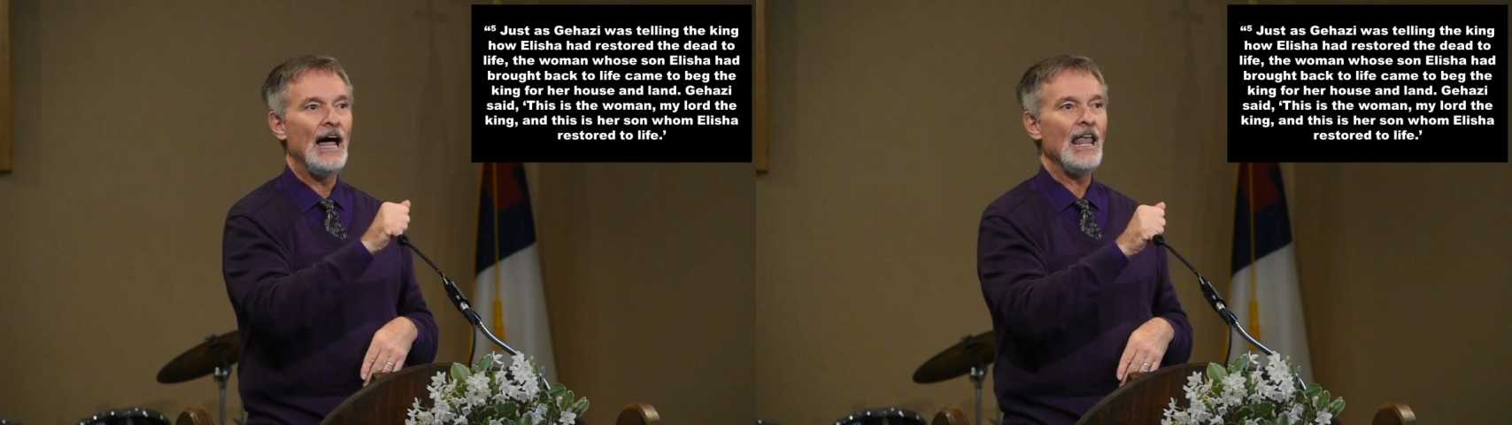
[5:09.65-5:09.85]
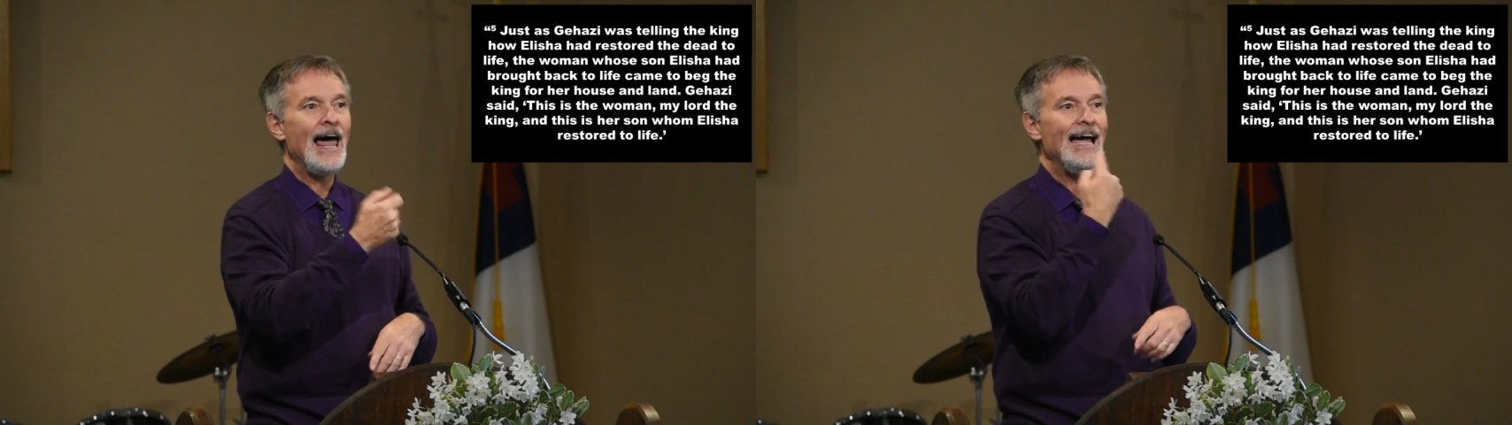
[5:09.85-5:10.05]

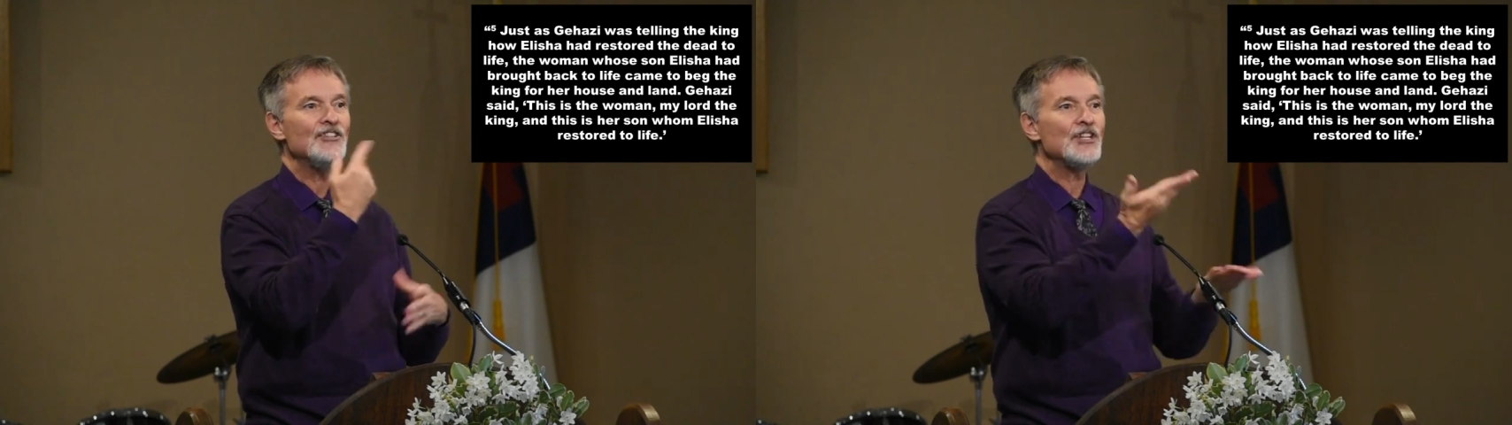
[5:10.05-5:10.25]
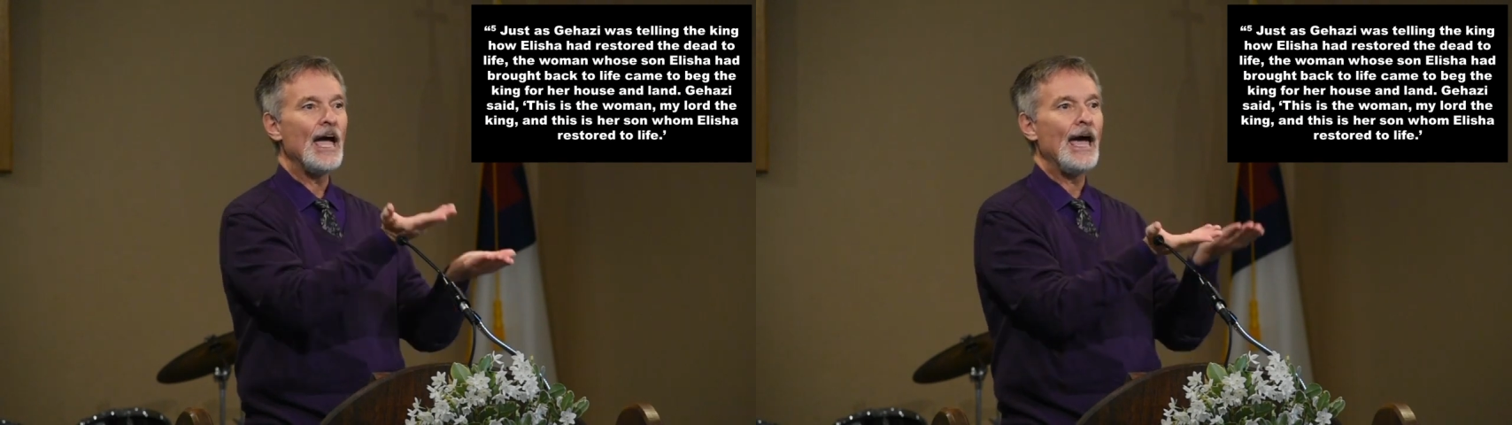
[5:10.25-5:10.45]

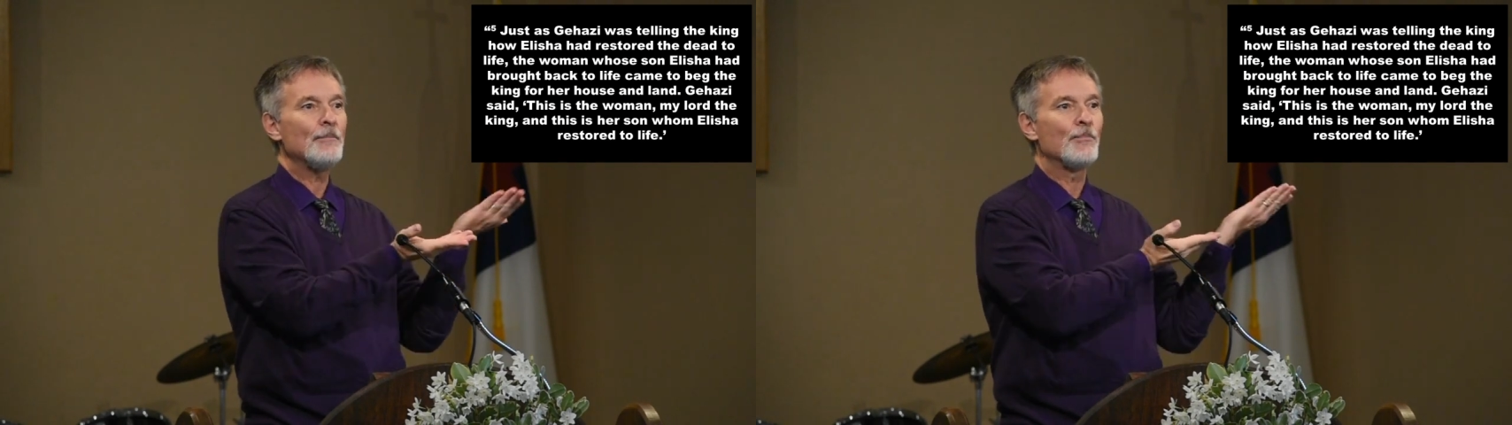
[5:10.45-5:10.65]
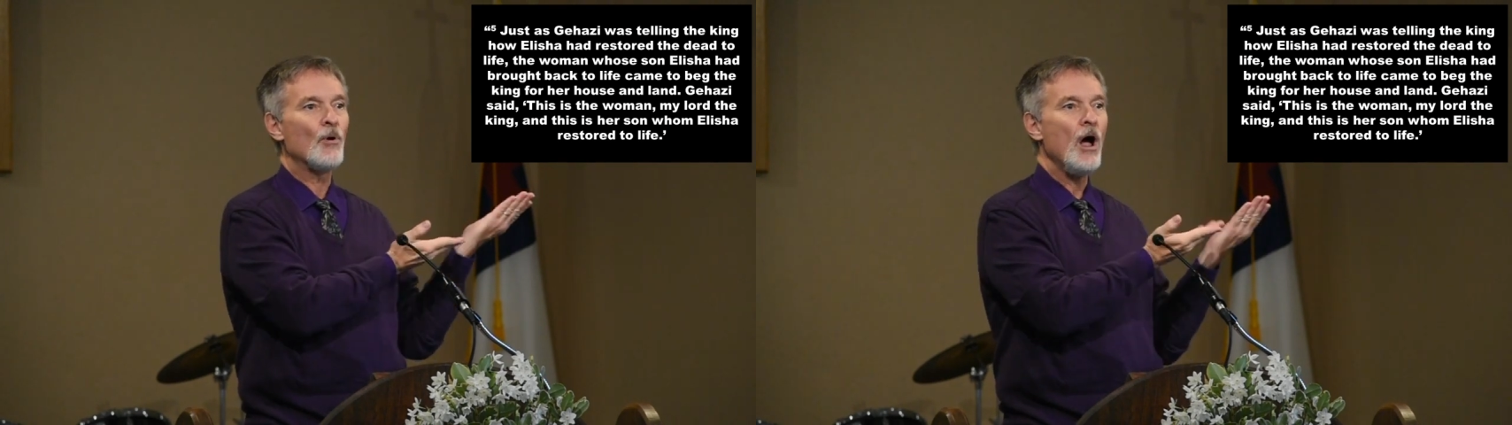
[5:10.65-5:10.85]
Elisha
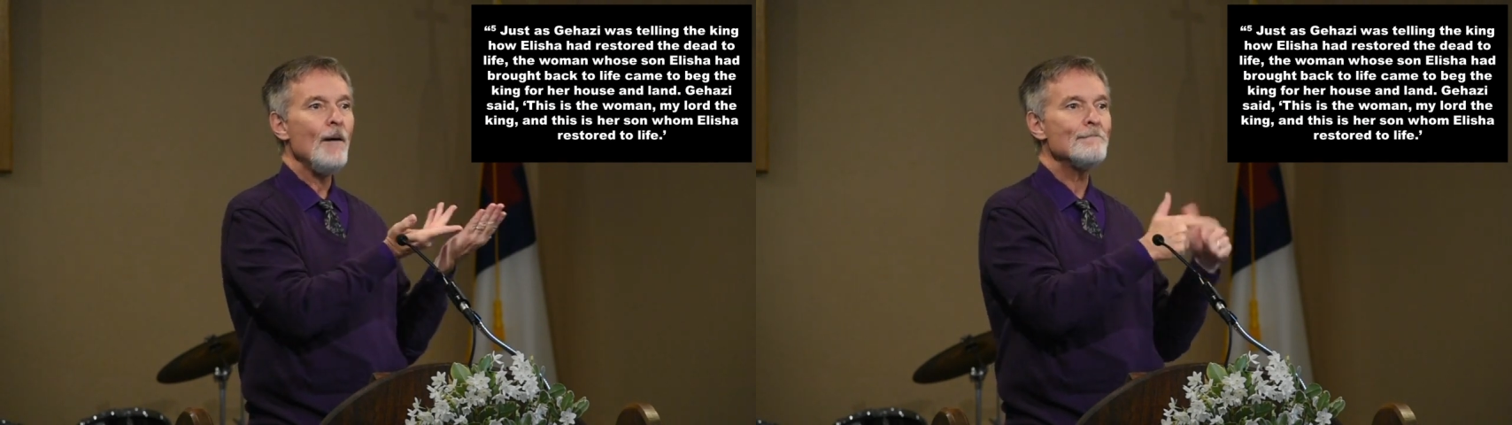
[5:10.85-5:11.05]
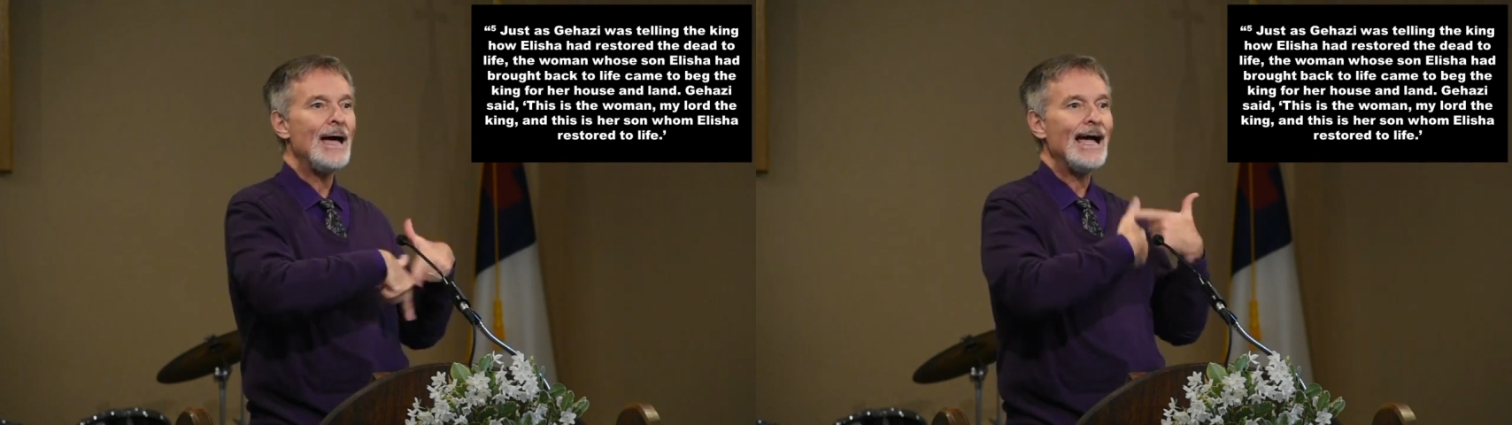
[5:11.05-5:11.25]
had
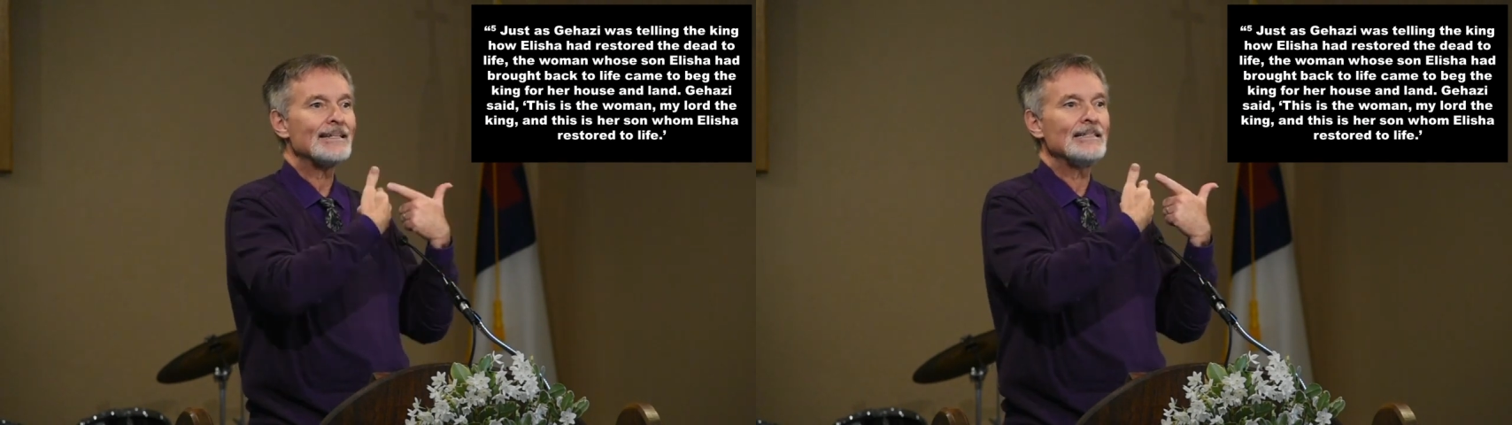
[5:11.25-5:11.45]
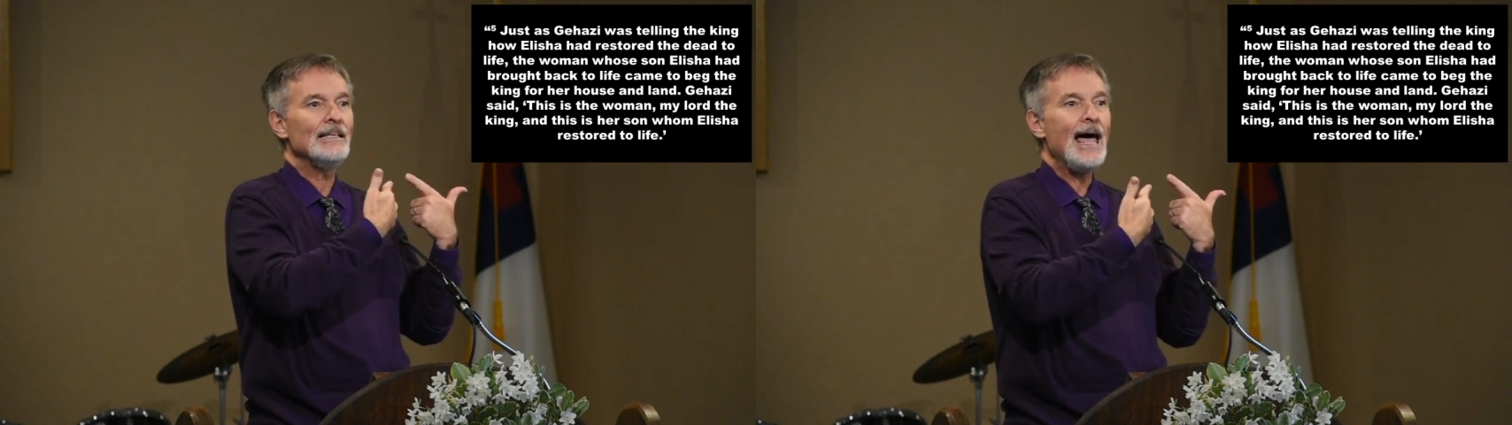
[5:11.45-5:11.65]
brought
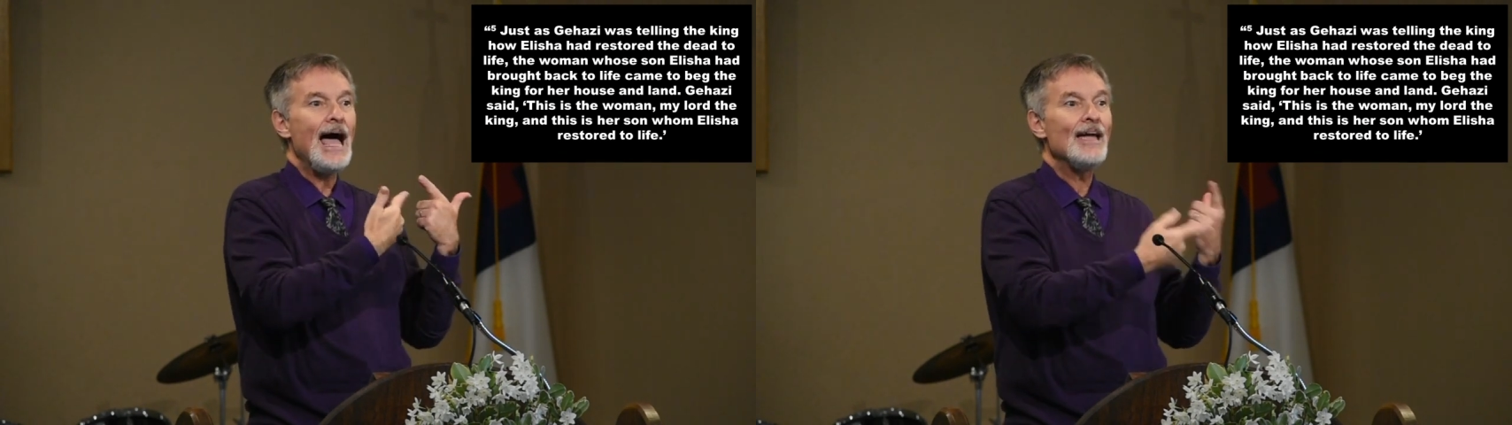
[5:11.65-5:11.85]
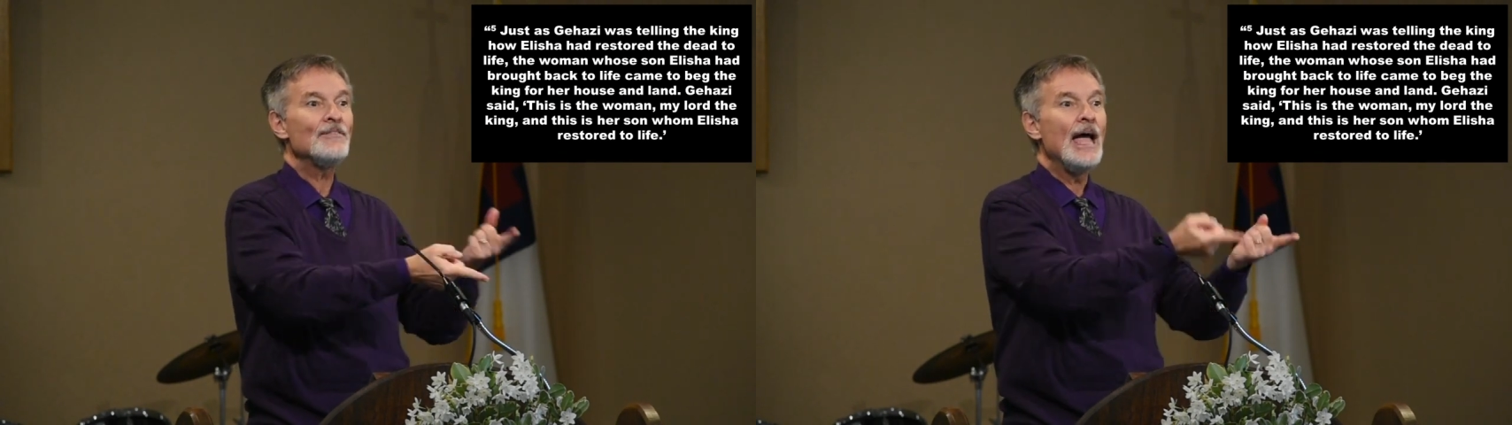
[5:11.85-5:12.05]
back to
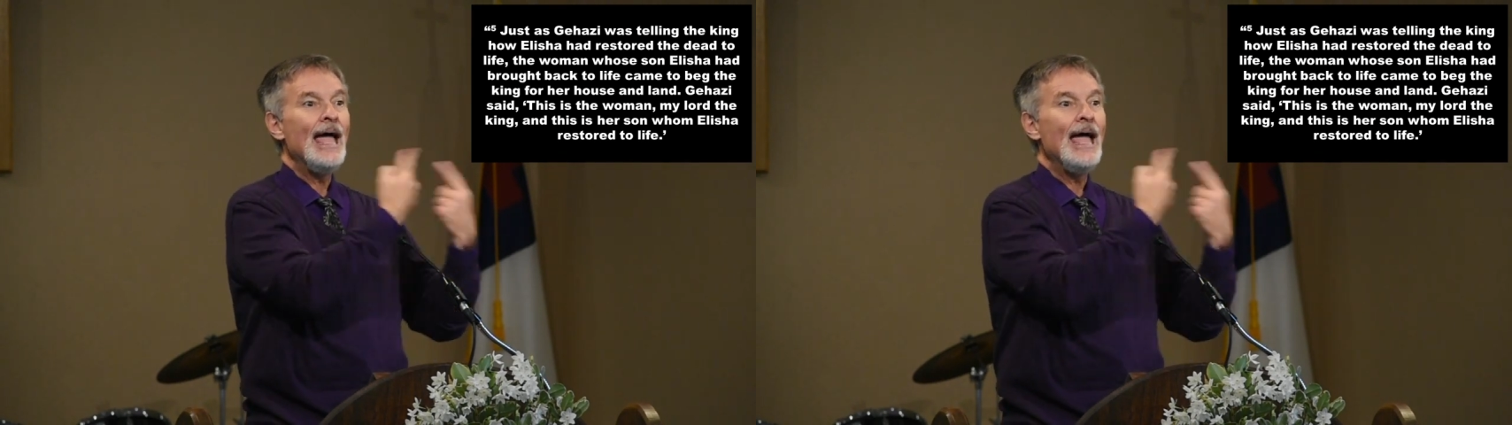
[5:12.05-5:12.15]
life